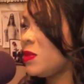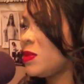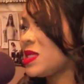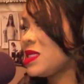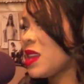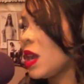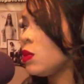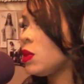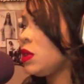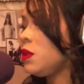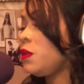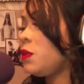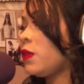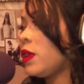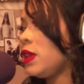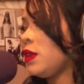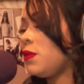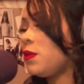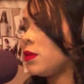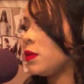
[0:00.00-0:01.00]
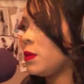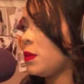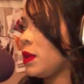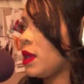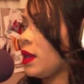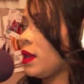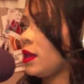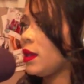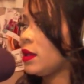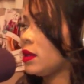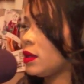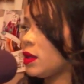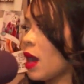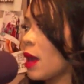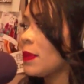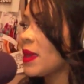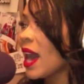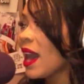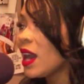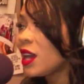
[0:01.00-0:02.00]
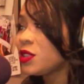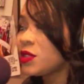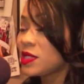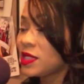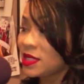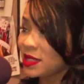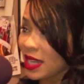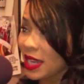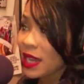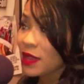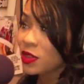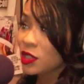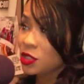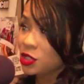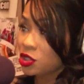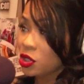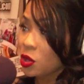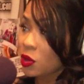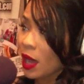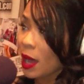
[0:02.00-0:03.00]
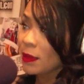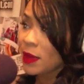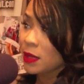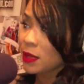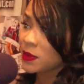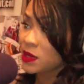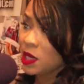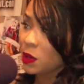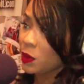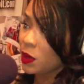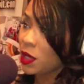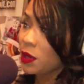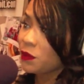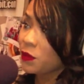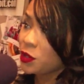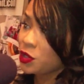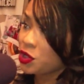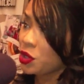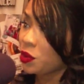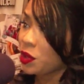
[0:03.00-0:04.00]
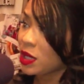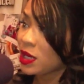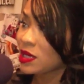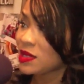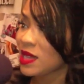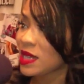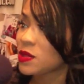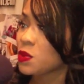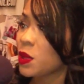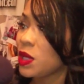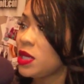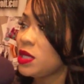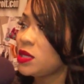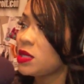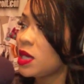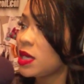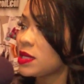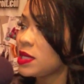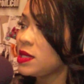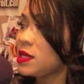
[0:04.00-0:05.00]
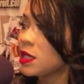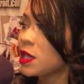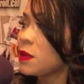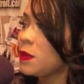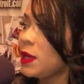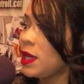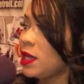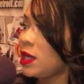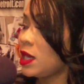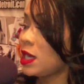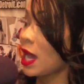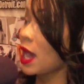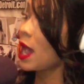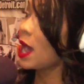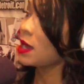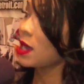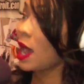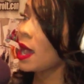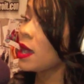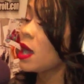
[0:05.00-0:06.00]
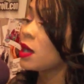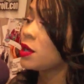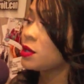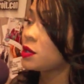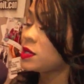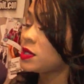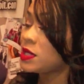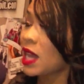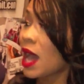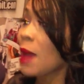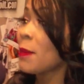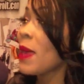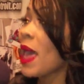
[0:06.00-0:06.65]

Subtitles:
It's not really funny for me. I mean, I understand the joke. I'm not upset with him for joking because that's what he does. He's a comedian. And I understand.